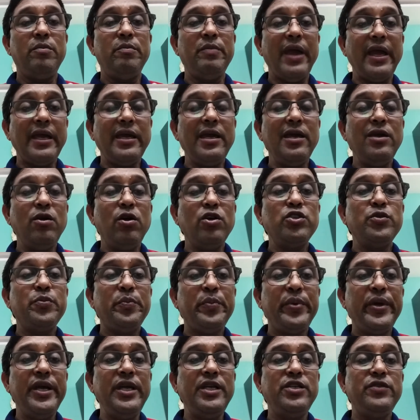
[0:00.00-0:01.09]
making us
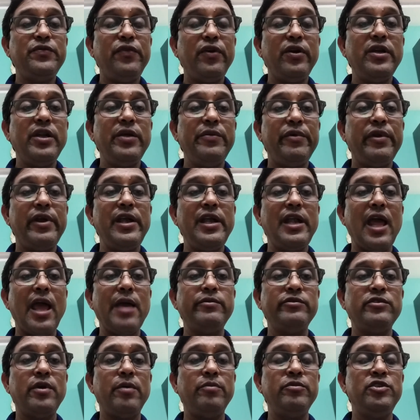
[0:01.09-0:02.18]
fit for different
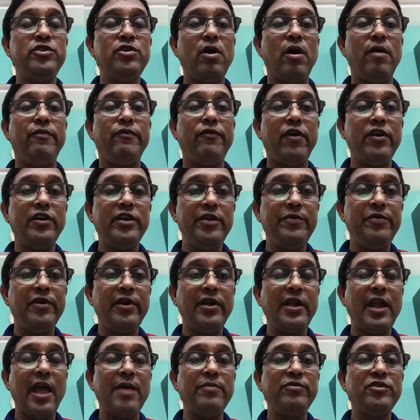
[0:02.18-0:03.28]
types of job, for
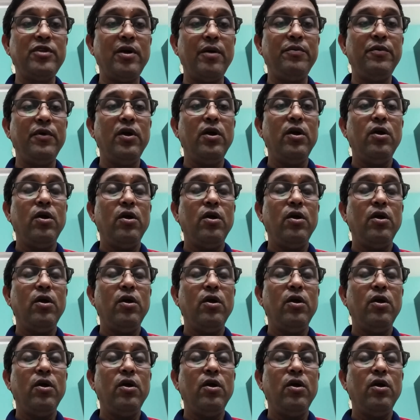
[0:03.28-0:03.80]
different types of